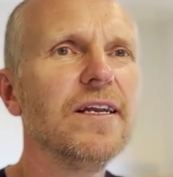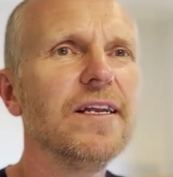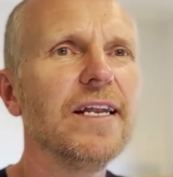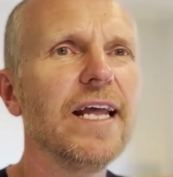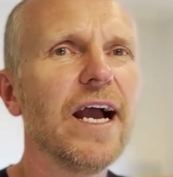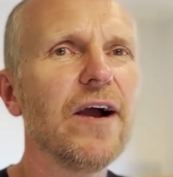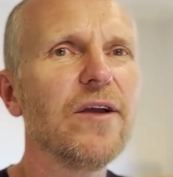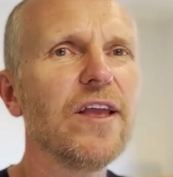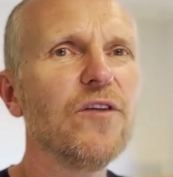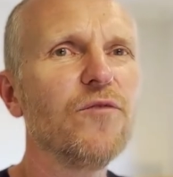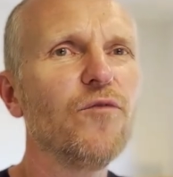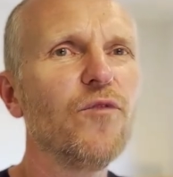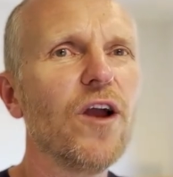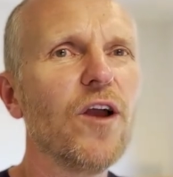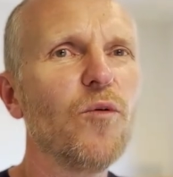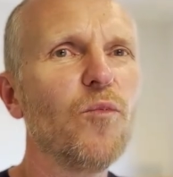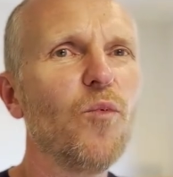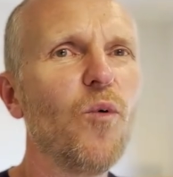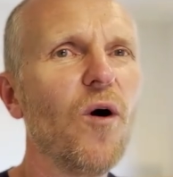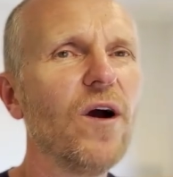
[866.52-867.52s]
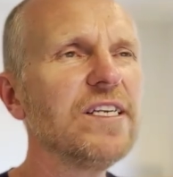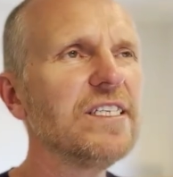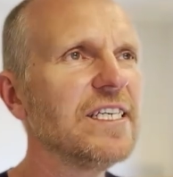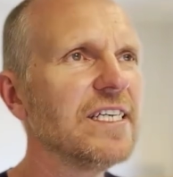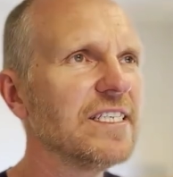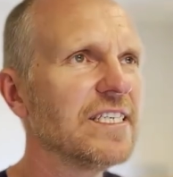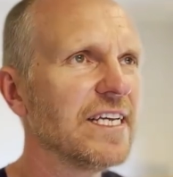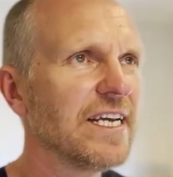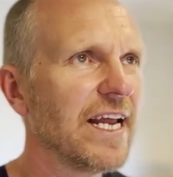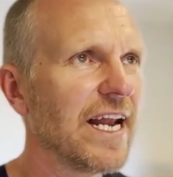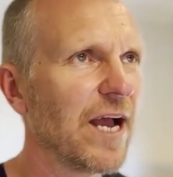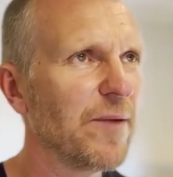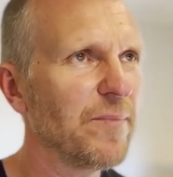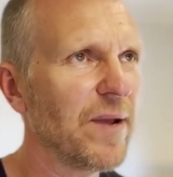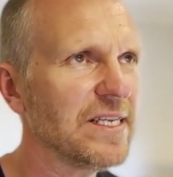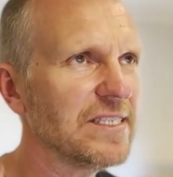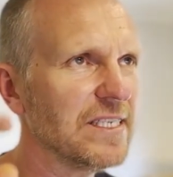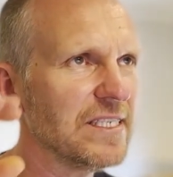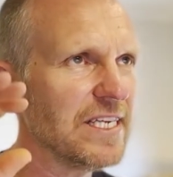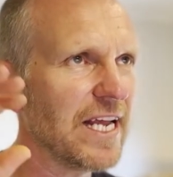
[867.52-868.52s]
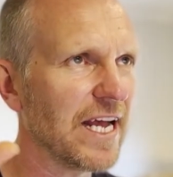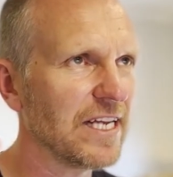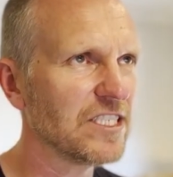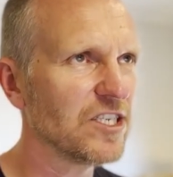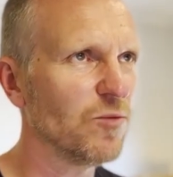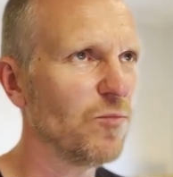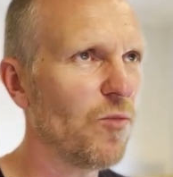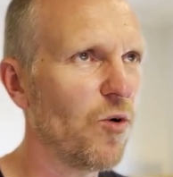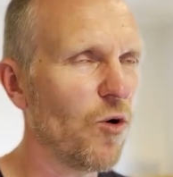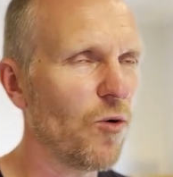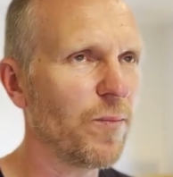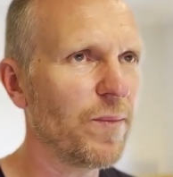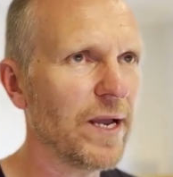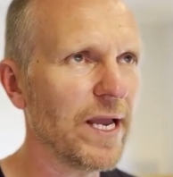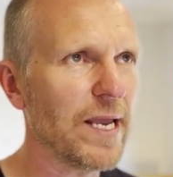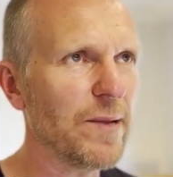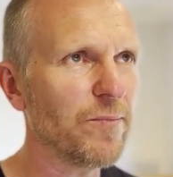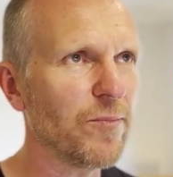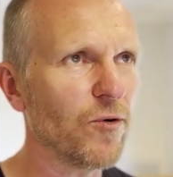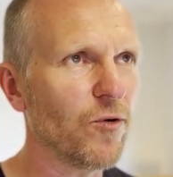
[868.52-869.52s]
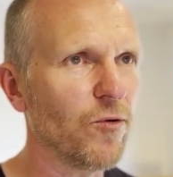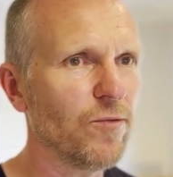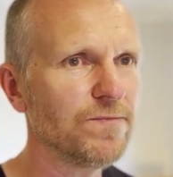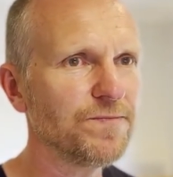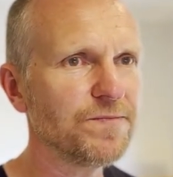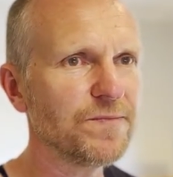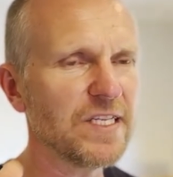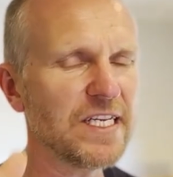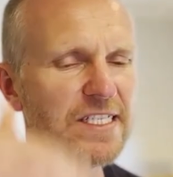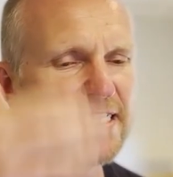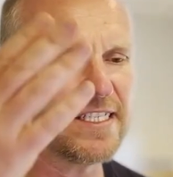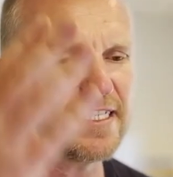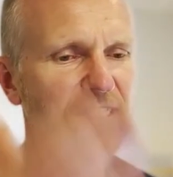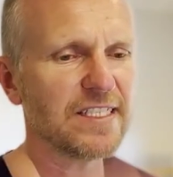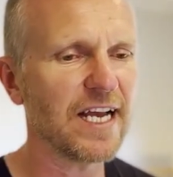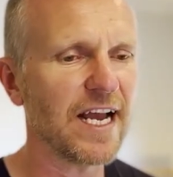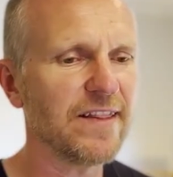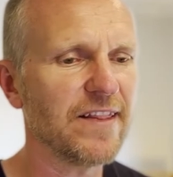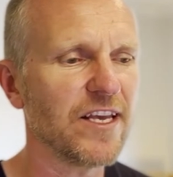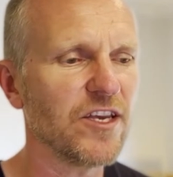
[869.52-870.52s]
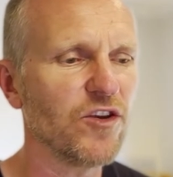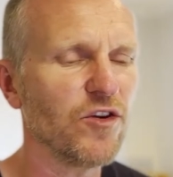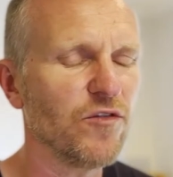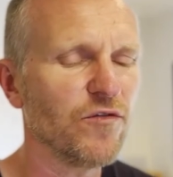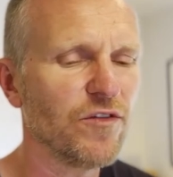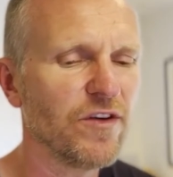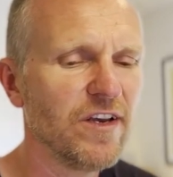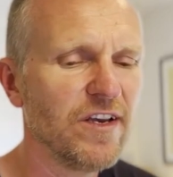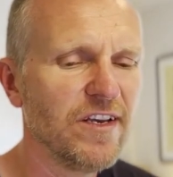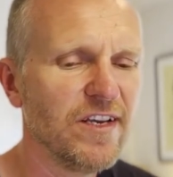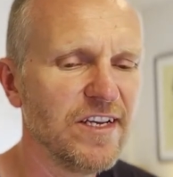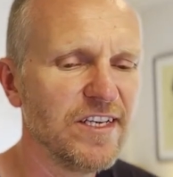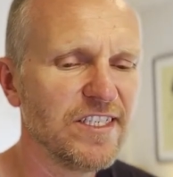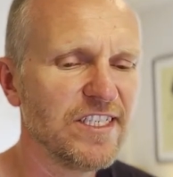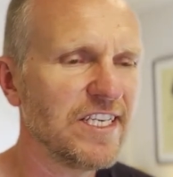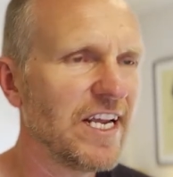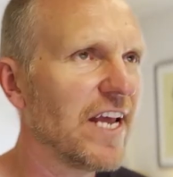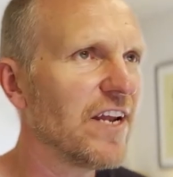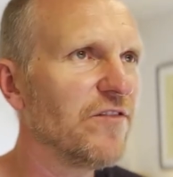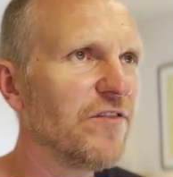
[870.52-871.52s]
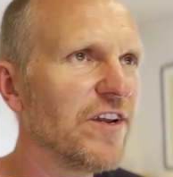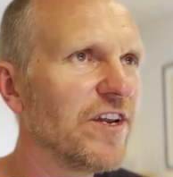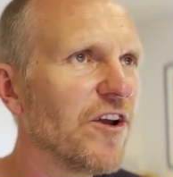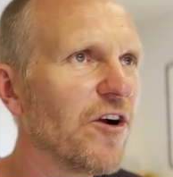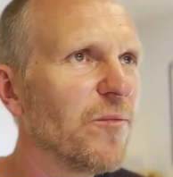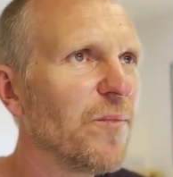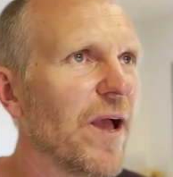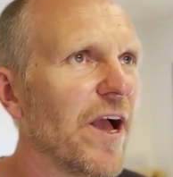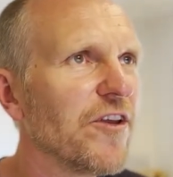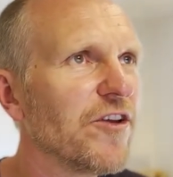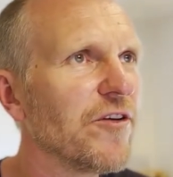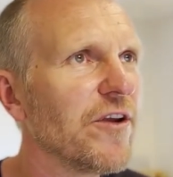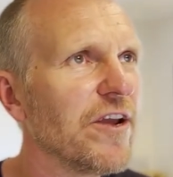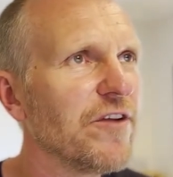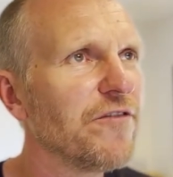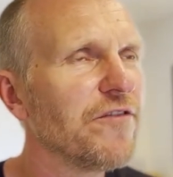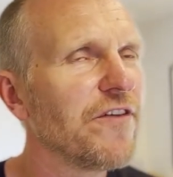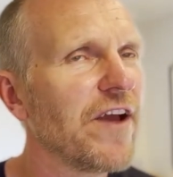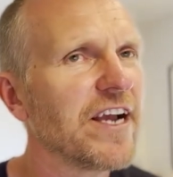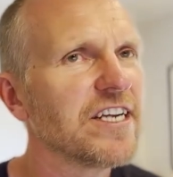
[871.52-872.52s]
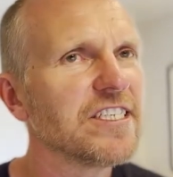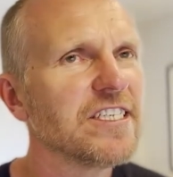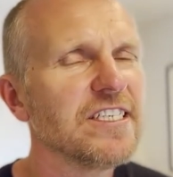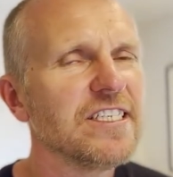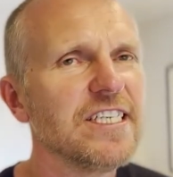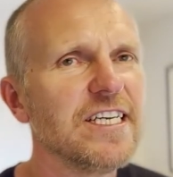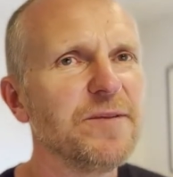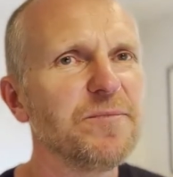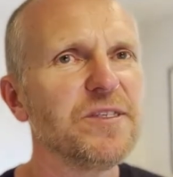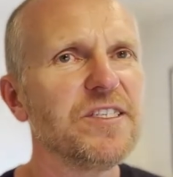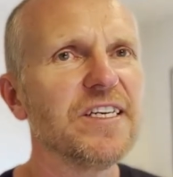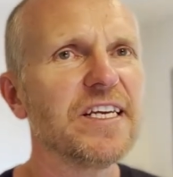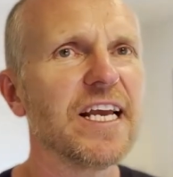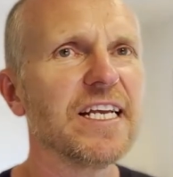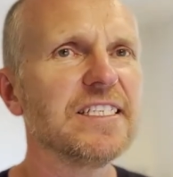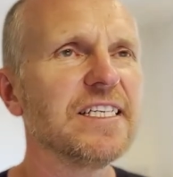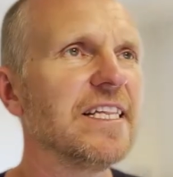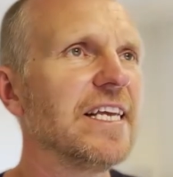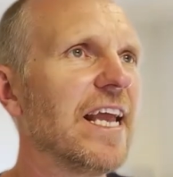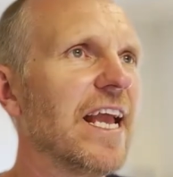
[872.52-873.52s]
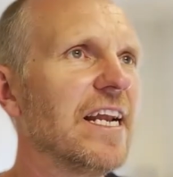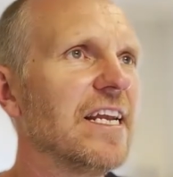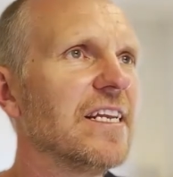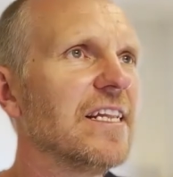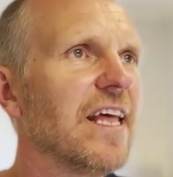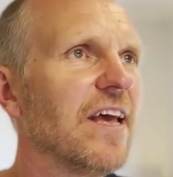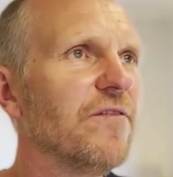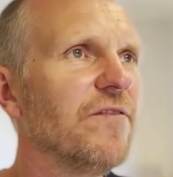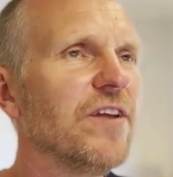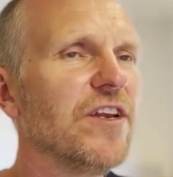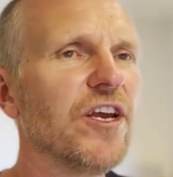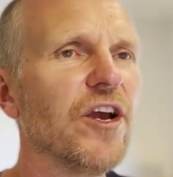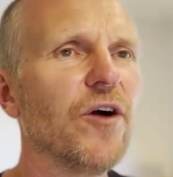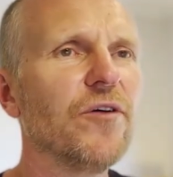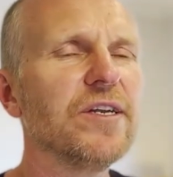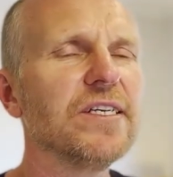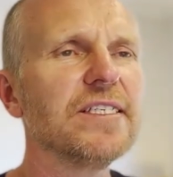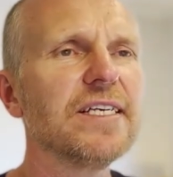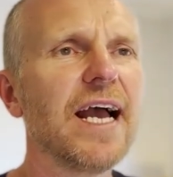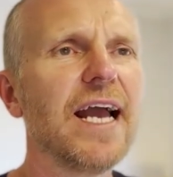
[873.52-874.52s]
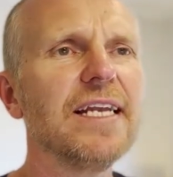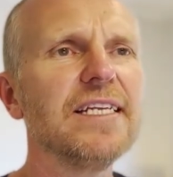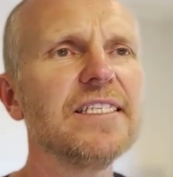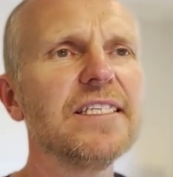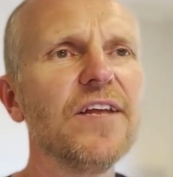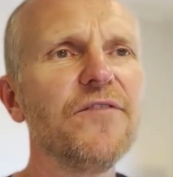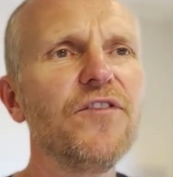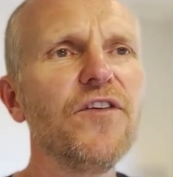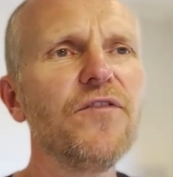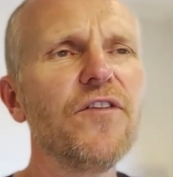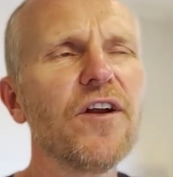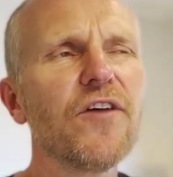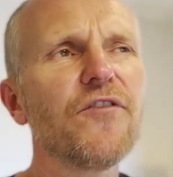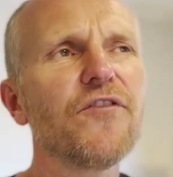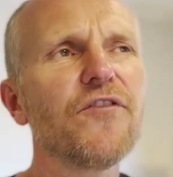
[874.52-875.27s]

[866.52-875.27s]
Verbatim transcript: Now, if we're wanting to get our message out to more people, let's just say that you've shared a video about your infection tips, you get to the end of that video and you say, hey, listen, if you've got a